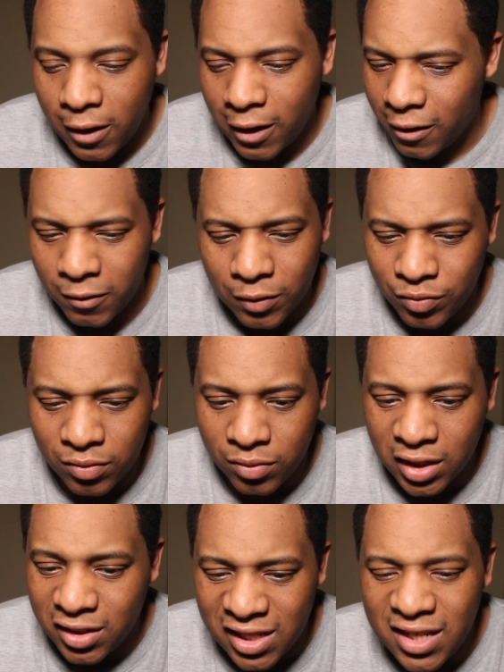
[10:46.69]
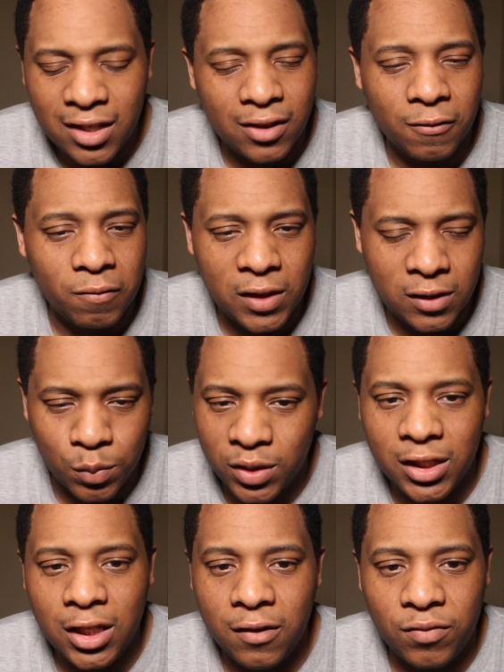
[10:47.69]
The king is
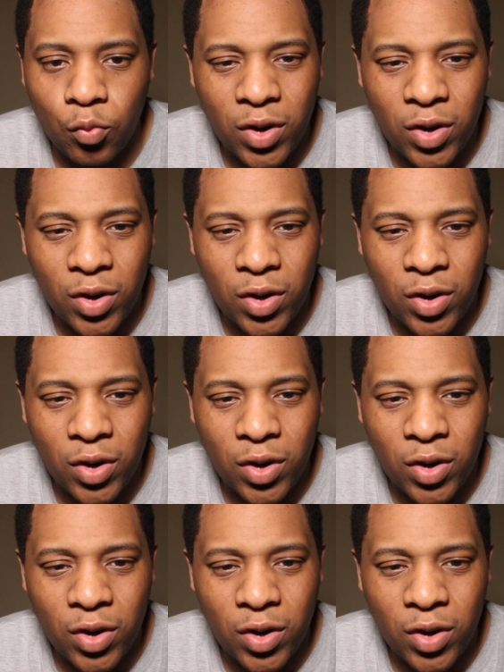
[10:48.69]
believed,